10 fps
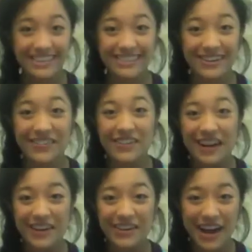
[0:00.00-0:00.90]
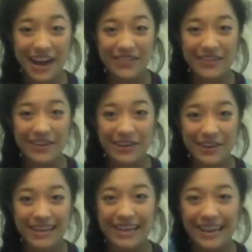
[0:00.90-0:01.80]
So now you have your
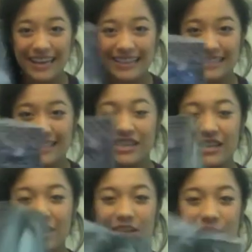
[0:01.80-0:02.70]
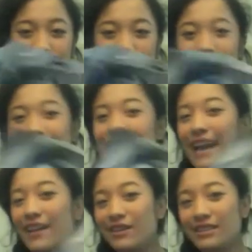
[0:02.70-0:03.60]
nice, cute,
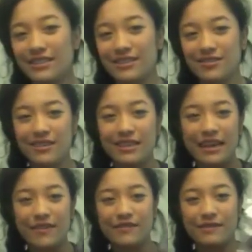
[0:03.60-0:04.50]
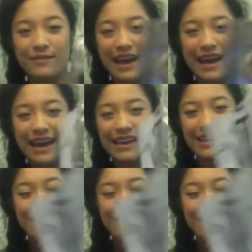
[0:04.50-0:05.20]
stylish little gift bag.